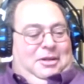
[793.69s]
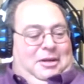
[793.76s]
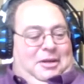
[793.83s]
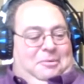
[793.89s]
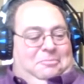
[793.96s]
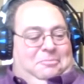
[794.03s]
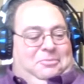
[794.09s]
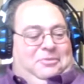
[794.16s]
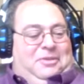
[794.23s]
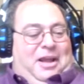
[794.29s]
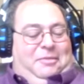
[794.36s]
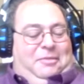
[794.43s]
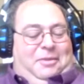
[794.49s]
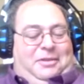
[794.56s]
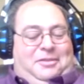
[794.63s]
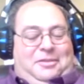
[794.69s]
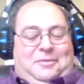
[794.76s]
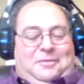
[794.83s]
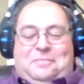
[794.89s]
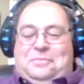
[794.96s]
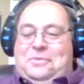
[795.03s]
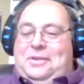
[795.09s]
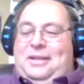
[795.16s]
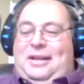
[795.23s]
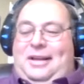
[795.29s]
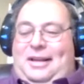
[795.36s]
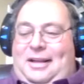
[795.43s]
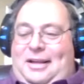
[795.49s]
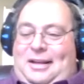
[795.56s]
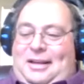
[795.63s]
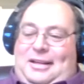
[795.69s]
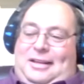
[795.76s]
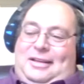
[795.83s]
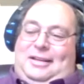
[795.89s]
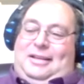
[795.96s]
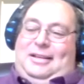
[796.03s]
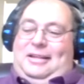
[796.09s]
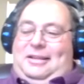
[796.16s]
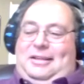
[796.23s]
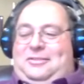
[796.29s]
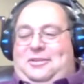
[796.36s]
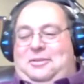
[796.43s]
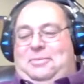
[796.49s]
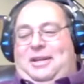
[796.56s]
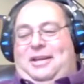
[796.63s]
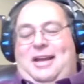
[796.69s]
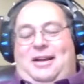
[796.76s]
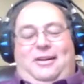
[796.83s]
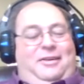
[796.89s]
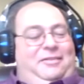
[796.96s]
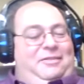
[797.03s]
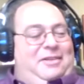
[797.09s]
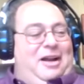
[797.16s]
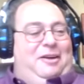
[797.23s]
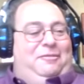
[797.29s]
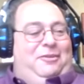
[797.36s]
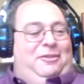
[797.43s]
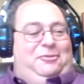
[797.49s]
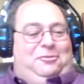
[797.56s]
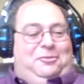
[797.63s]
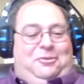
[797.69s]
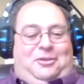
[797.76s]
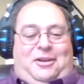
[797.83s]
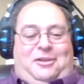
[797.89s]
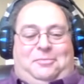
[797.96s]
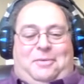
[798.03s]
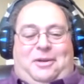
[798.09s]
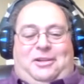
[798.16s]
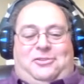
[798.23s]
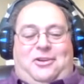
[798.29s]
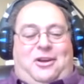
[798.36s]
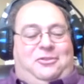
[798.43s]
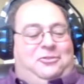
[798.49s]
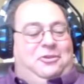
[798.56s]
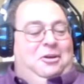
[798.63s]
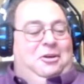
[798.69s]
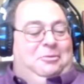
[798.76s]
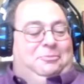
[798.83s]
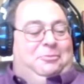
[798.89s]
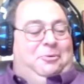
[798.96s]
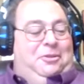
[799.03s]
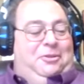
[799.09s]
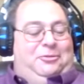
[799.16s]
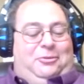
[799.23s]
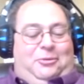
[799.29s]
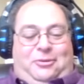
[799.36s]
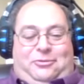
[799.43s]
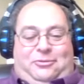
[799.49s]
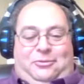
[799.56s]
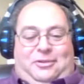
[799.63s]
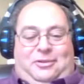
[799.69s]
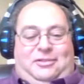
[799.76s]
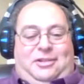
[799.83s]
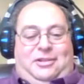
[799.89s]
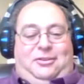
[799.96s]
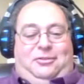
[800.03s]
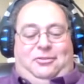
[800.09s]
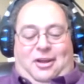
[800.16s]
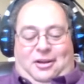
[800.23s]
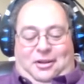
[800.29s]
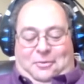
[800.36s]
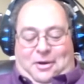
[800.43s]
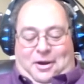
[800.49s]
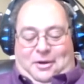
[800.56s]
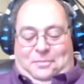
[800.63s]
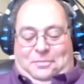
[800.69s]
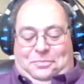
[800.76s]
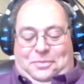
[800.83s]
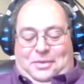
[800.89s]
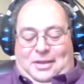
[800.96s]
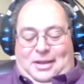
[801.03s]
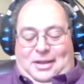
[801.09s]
It is many pages long because lawyers like me started using